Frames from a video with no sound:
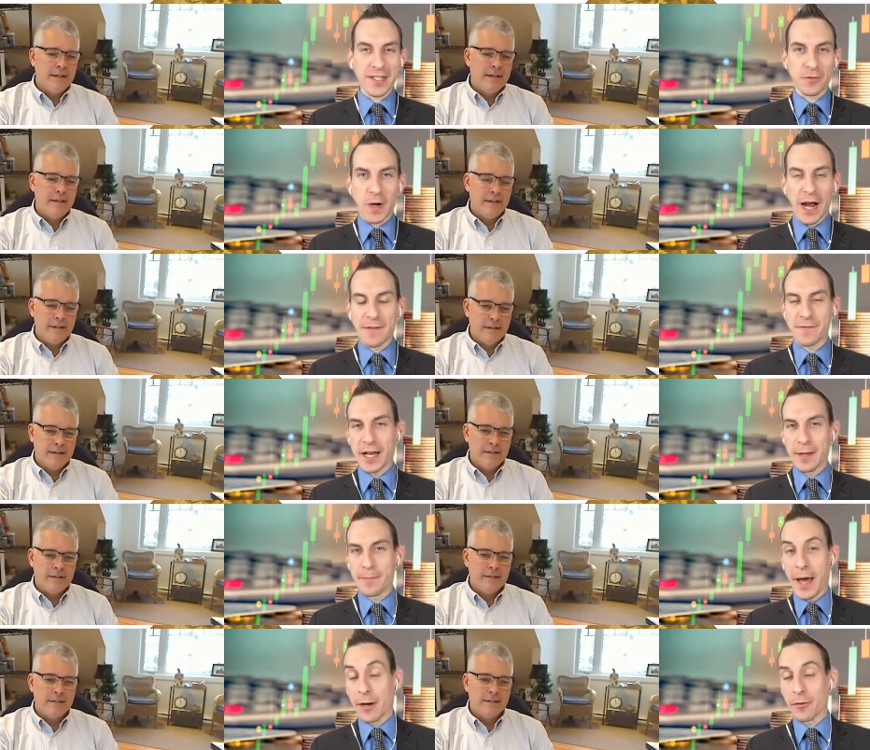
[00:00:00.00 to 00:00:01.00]
Speaker 1: of graphite and
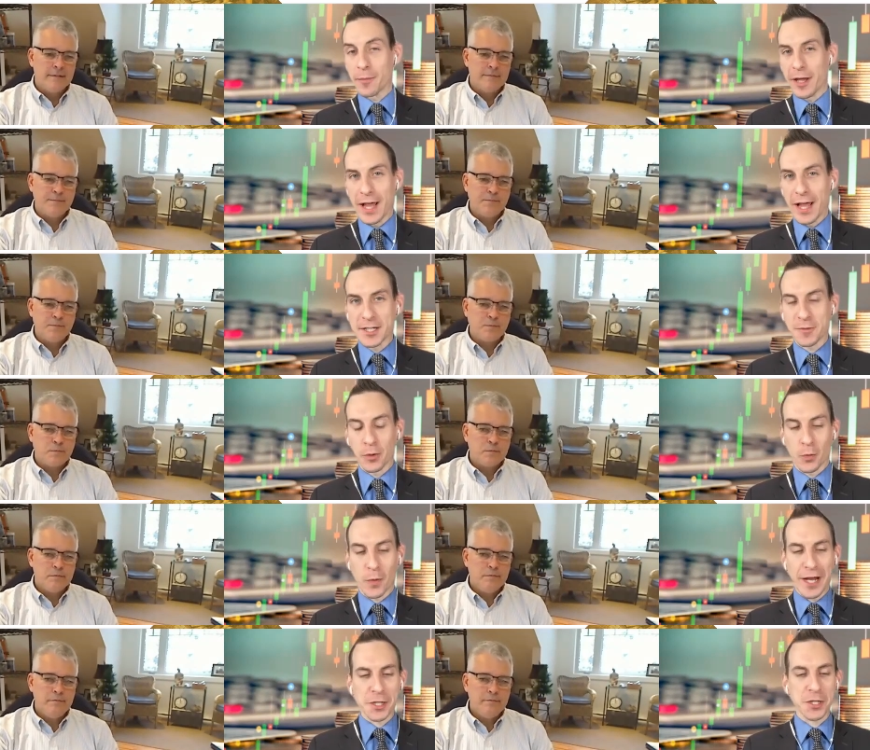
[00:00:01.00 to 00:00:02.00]
battery metal
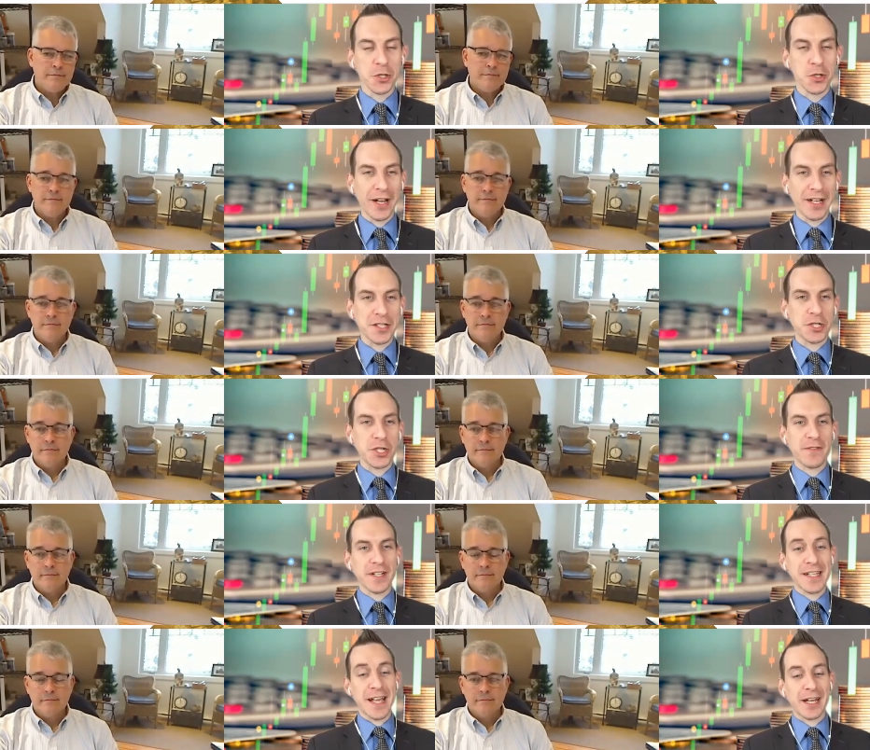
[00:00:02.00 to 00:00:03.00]
exploration. Joining us, Chief
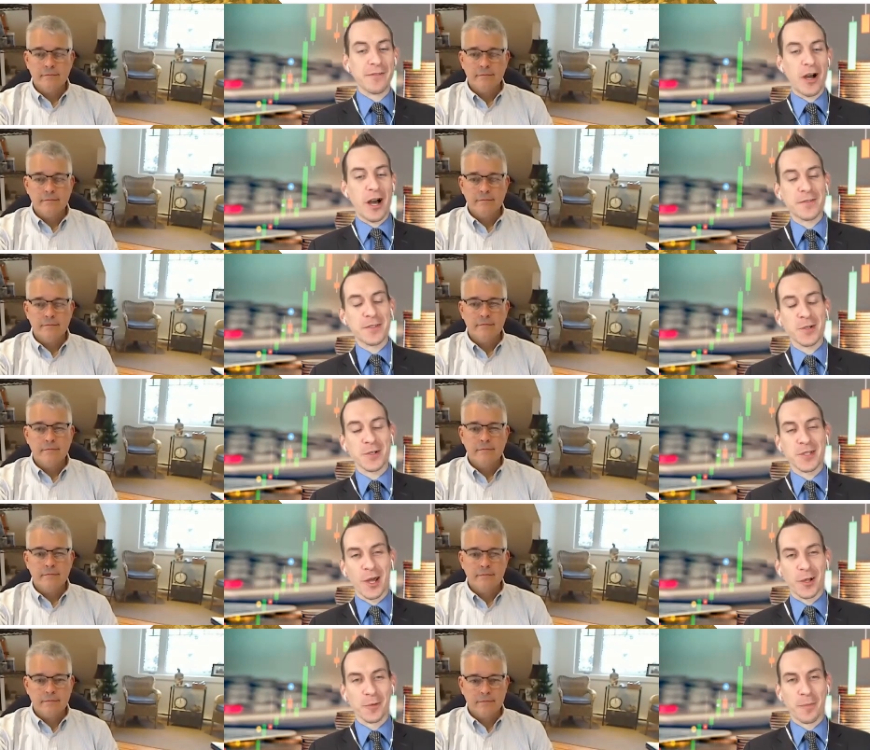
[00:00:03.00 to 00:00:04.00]
Executive Officer
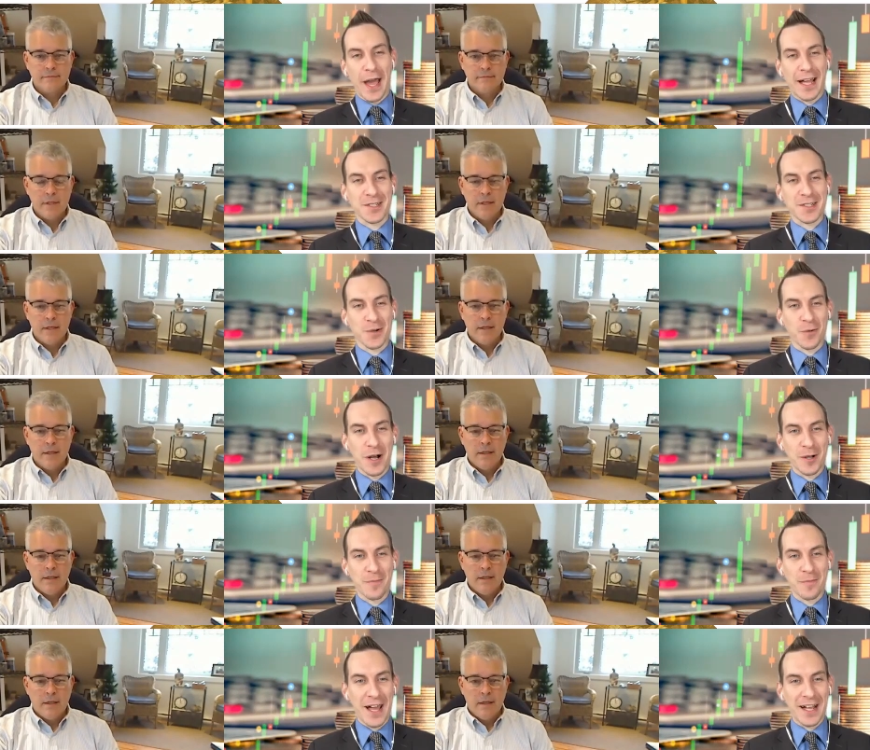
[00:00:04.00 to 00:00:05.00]
Donald Baxter.
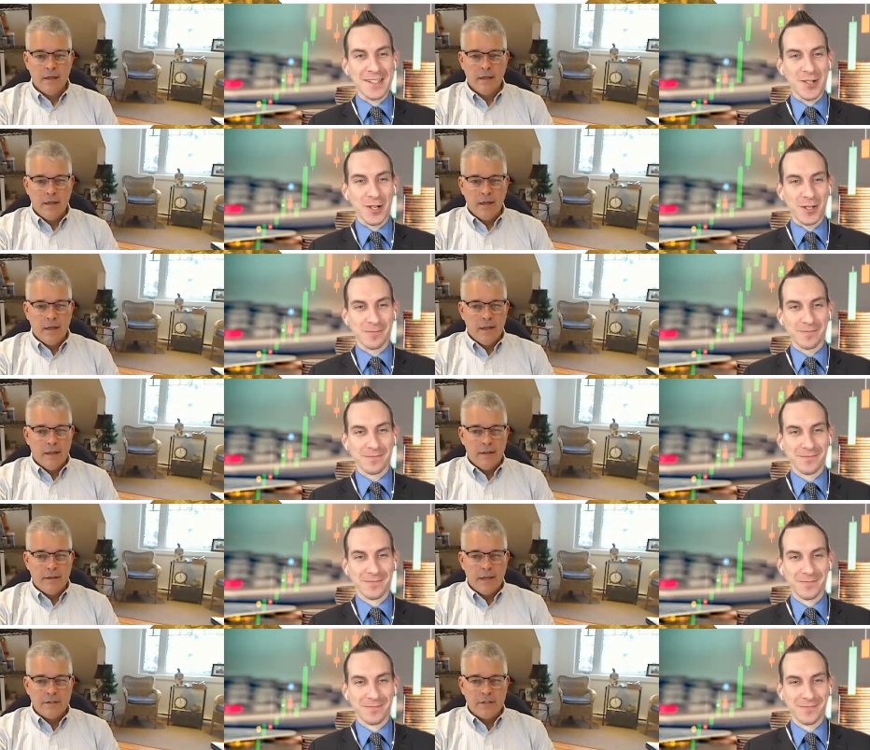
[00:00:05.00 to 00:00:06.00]
Welcome back, sir.
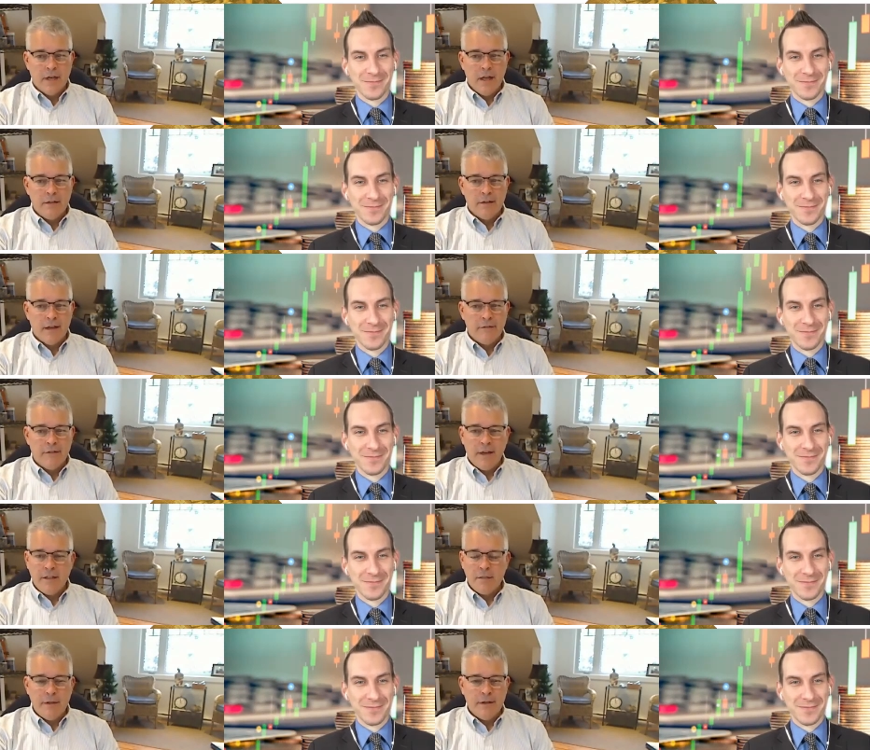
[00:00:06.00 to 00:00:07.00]
Speaker 2: Thanks, Kyle. Great to
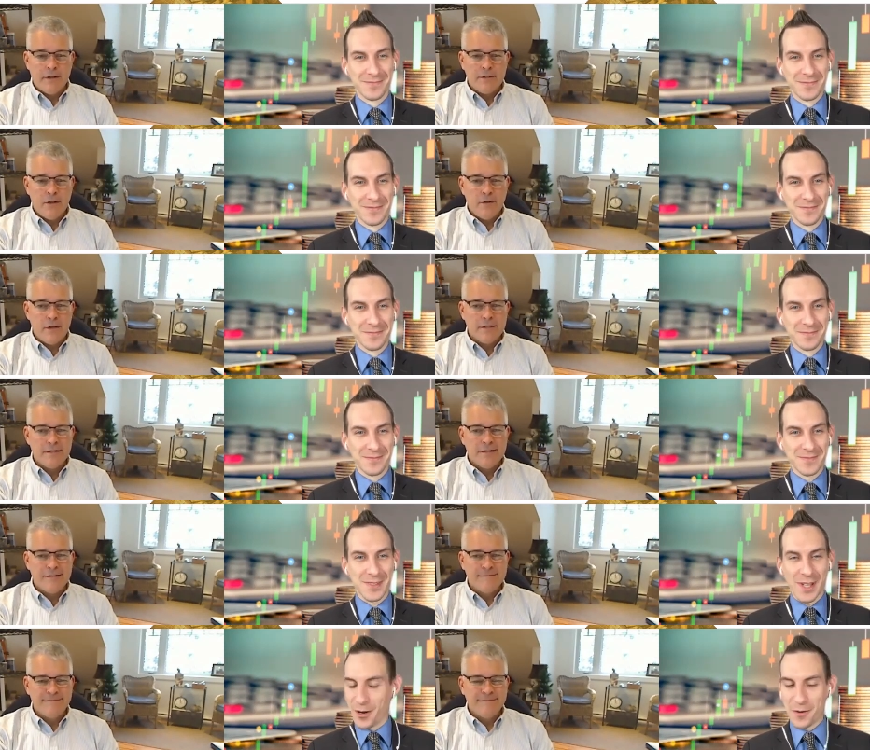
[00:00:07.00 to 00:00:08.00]
be here as always.
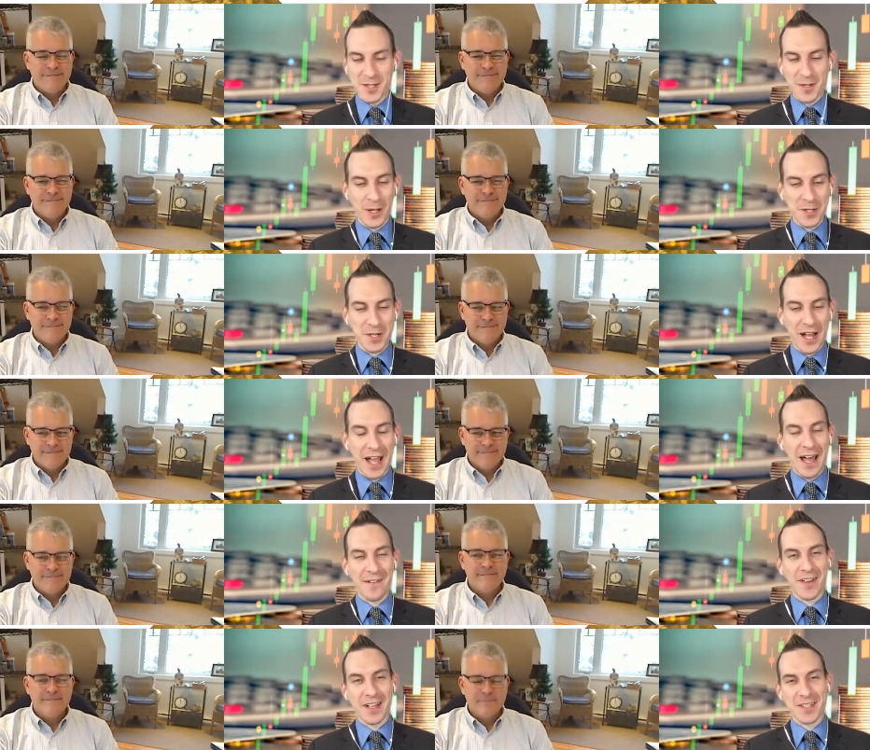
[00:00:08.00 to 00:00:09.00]
Speaker 1: And always a pleasure to
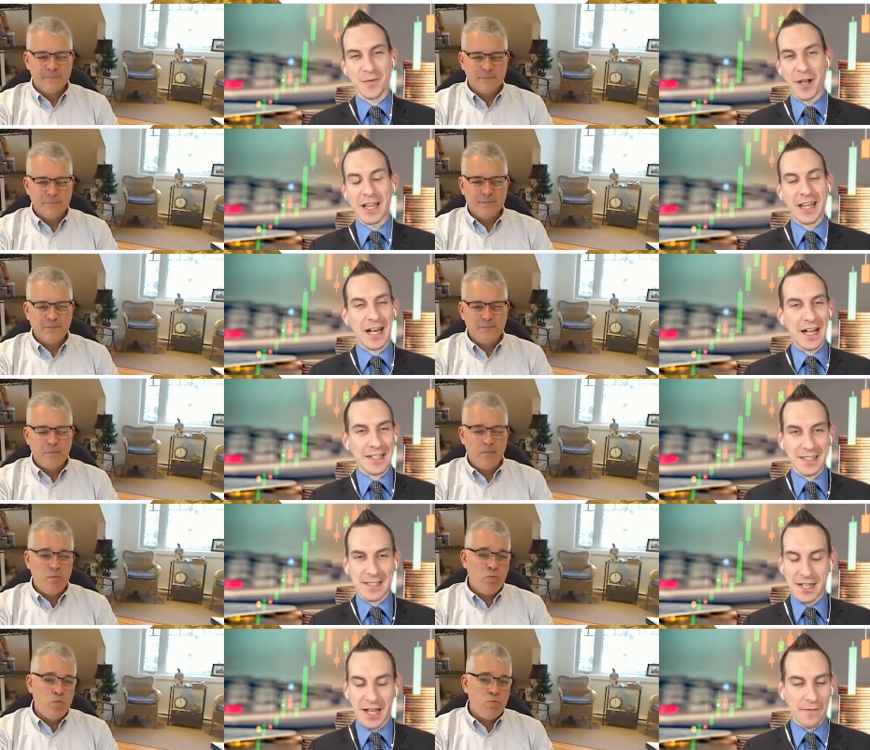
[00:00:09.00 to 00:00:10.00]
have you. So, we got lots
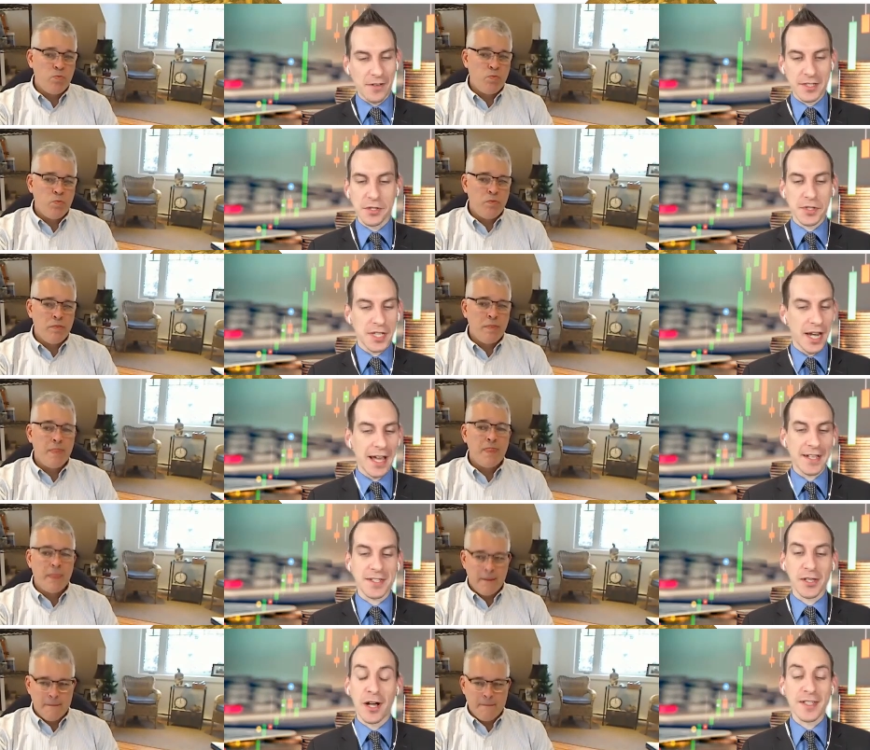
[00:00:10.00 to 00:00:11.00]
to dive into today.
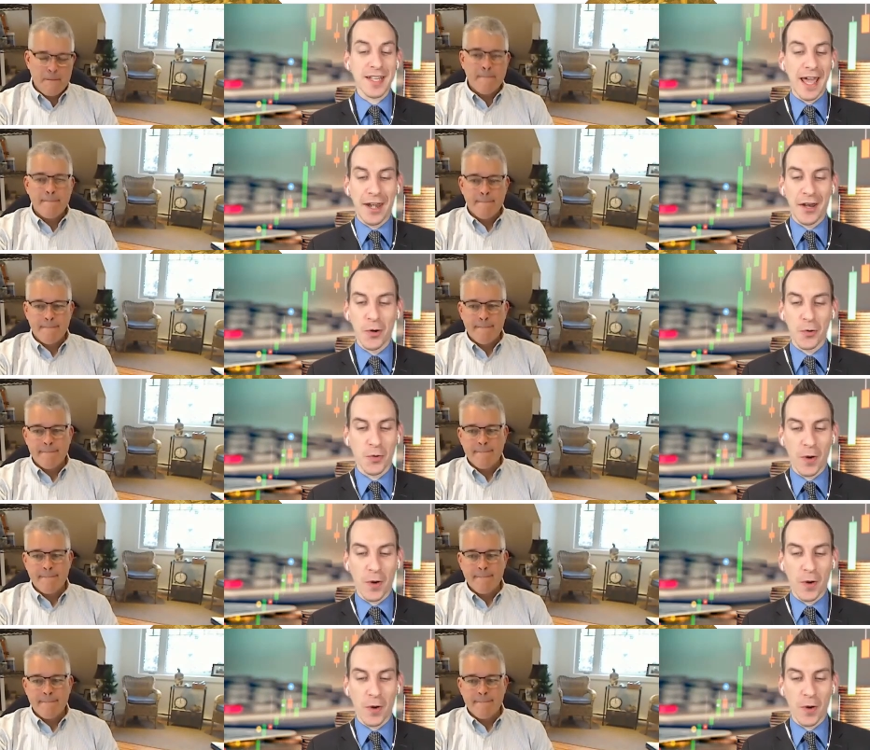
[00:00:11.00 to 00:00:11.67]
Ceylon's anode